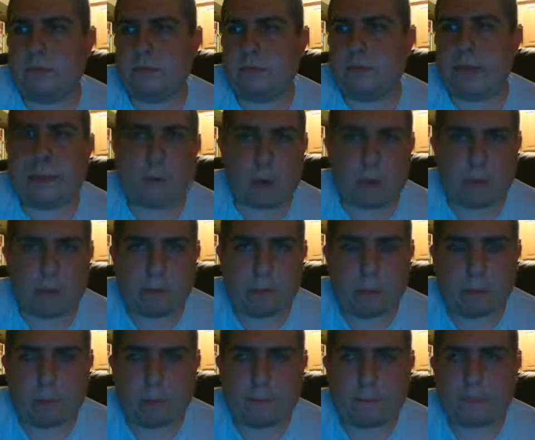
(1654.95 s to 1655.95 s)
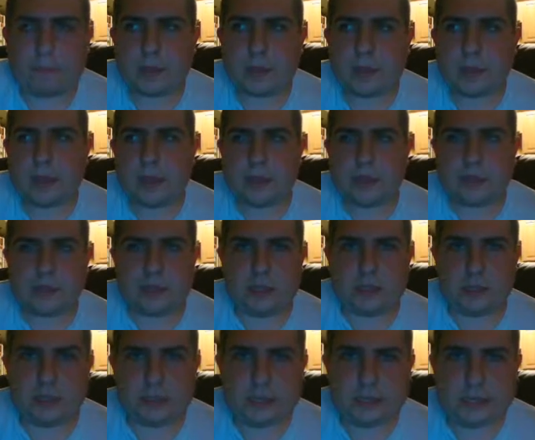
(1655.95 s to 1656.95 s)
memorable? Does
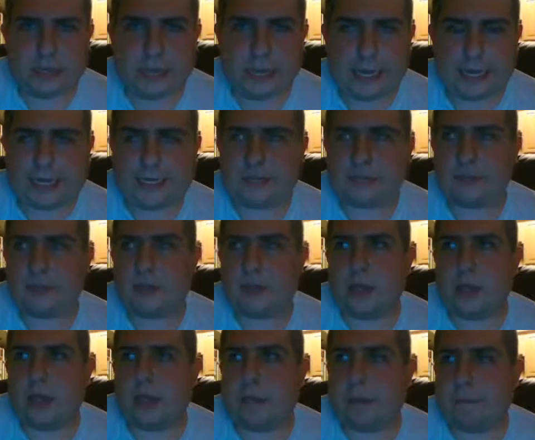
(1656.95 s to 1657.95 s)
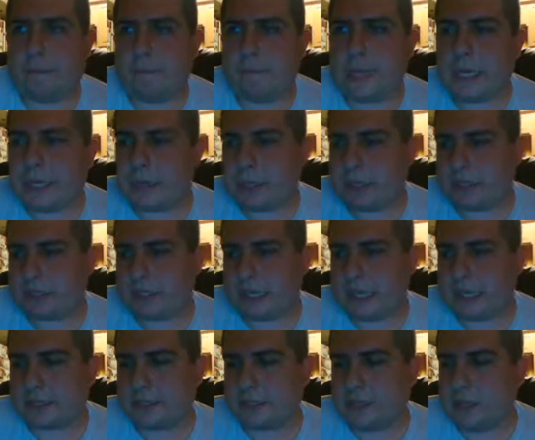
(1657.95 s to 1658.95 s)
it look nice? Um, you know those
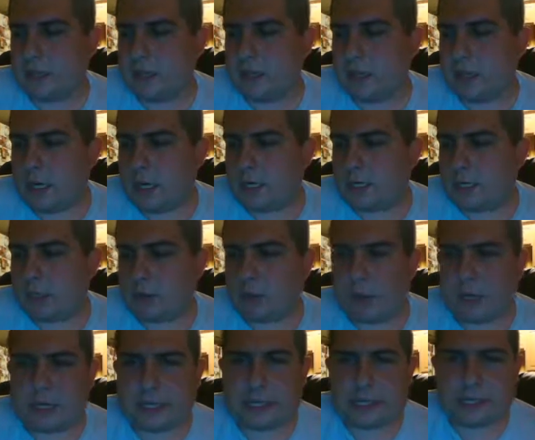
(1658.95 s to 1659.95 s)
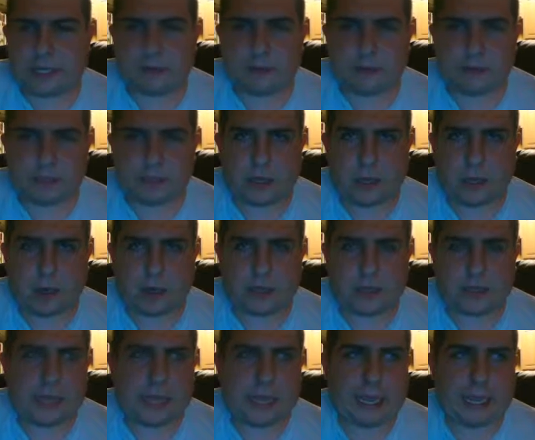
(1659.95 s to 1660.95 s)
things. And so, really, this one's a
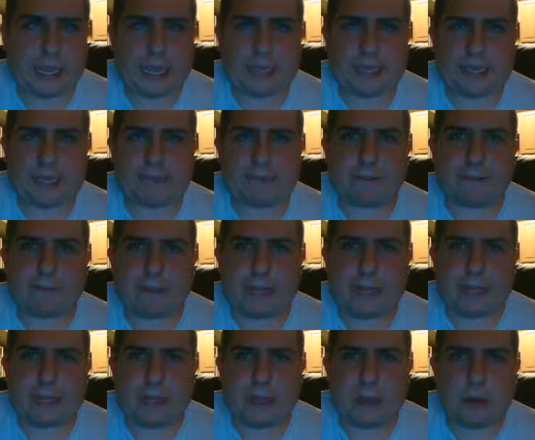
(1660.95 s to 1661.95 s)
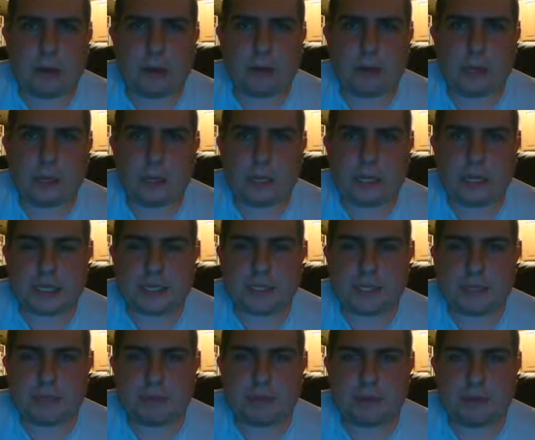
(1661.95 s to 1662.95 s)
hard thing. I think for me though, these
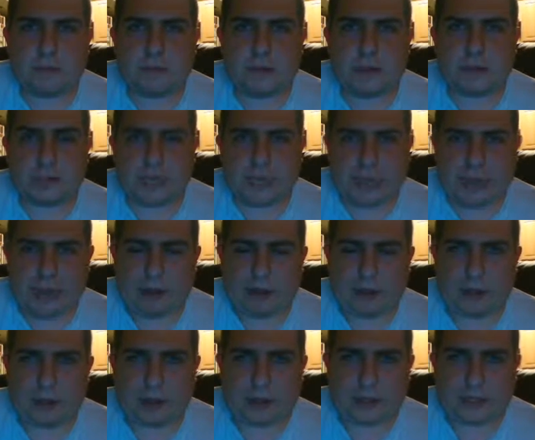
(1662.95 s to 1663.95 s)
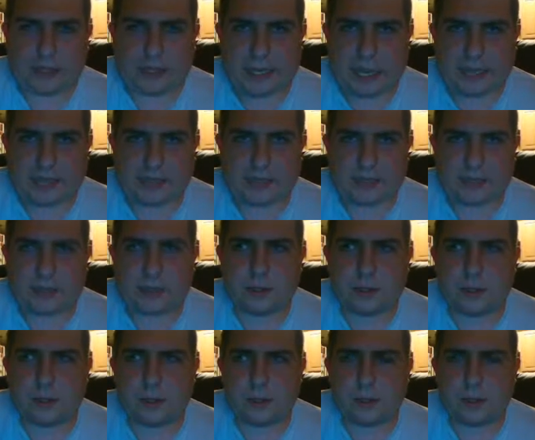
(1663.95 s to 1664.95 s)
two movies, Get Out and Guardians of the Galaxy
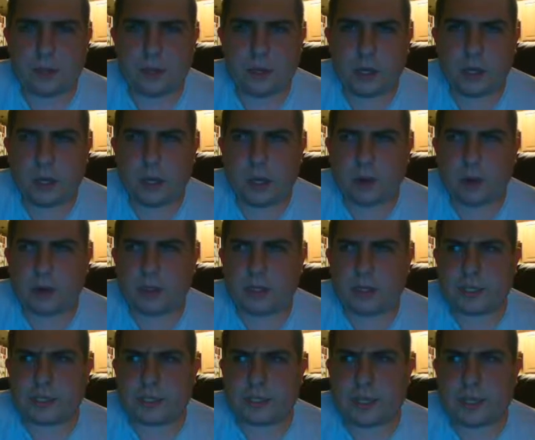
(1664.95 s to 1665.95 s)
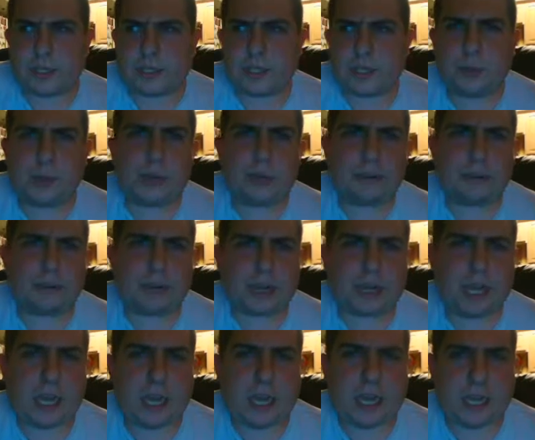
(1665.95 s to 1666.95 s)
Two, were just like two different
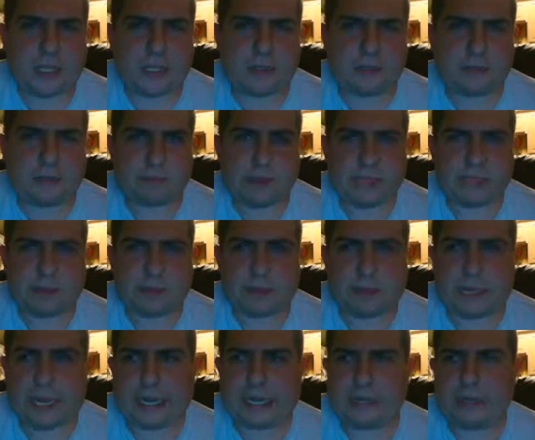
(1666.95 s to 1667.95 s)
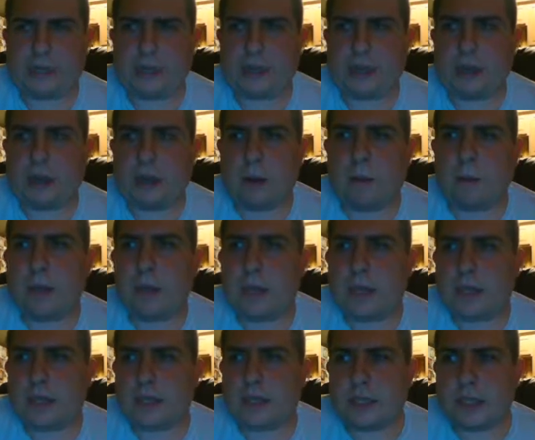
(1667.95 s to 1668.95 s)
kinds of special nights, you know.
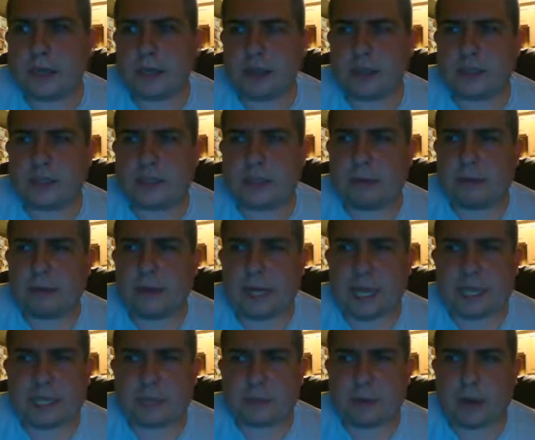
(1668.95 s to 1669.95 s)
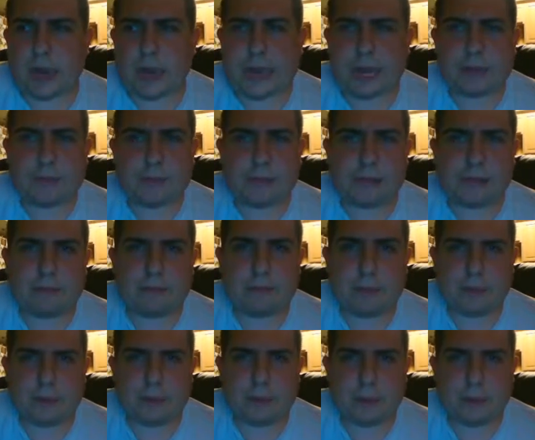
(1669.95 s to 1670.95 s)
There are some nights where I am in the
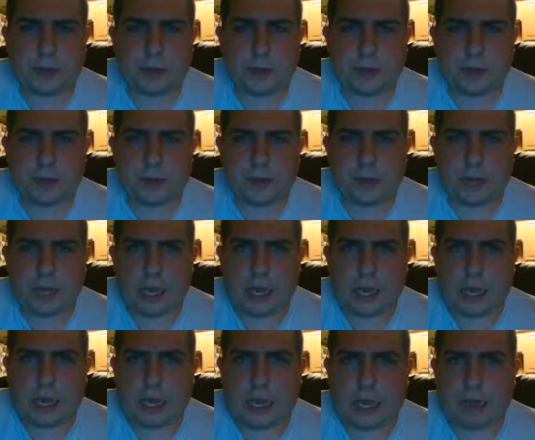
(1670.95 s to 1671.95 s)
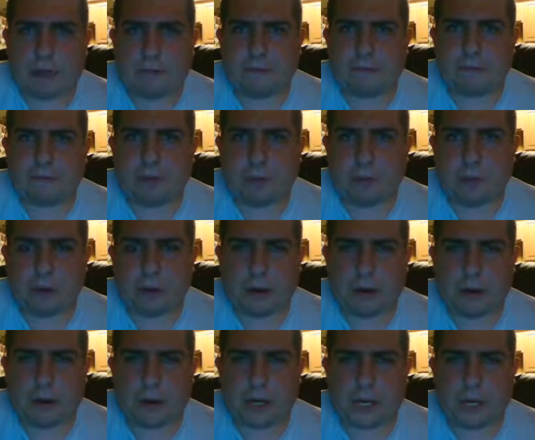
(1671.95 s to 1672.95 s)
mood uh,
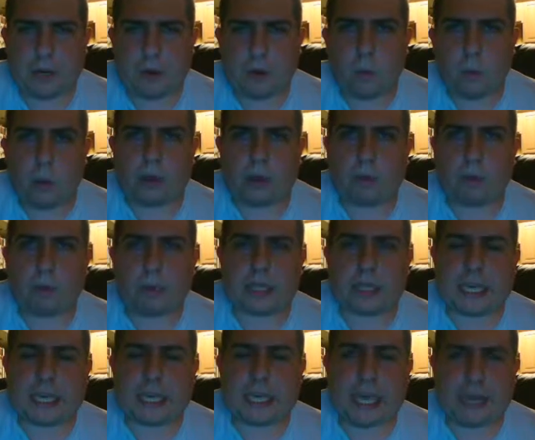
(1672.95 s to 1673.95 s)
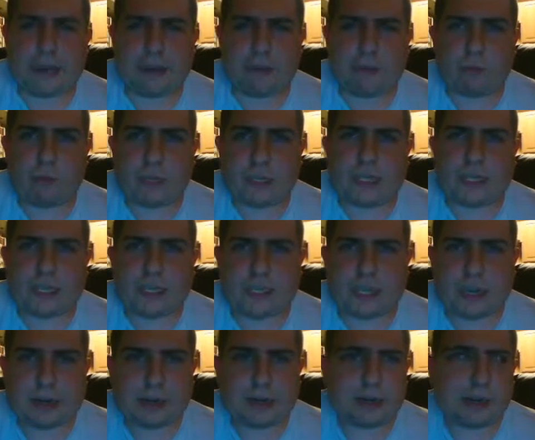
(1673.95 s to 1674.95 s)
for, you know, one really kind of ritzy
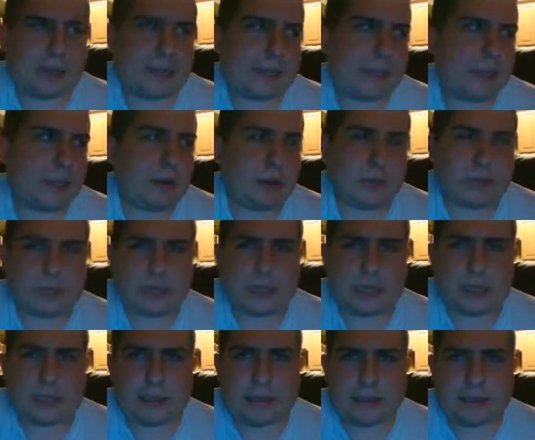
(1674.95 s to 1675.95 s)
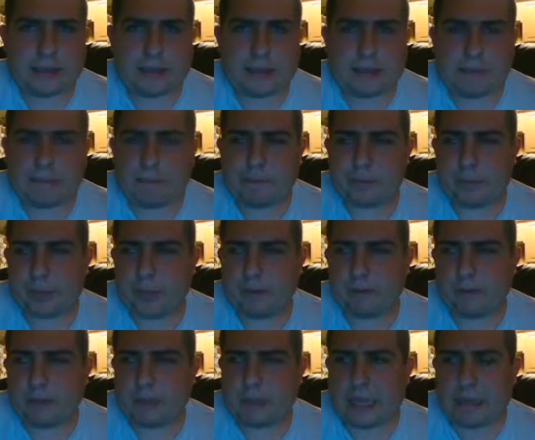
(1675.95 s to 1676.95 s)
dinner. Like you could say like a
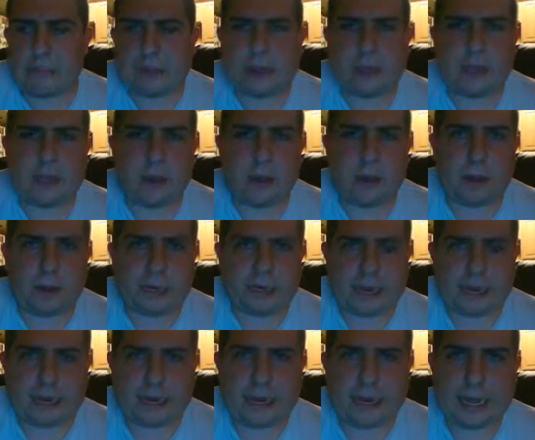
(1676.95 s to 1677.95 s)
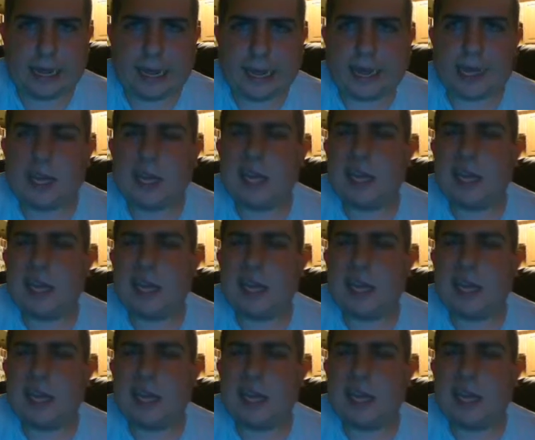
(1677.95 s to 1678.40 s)
filet mignon kind of night.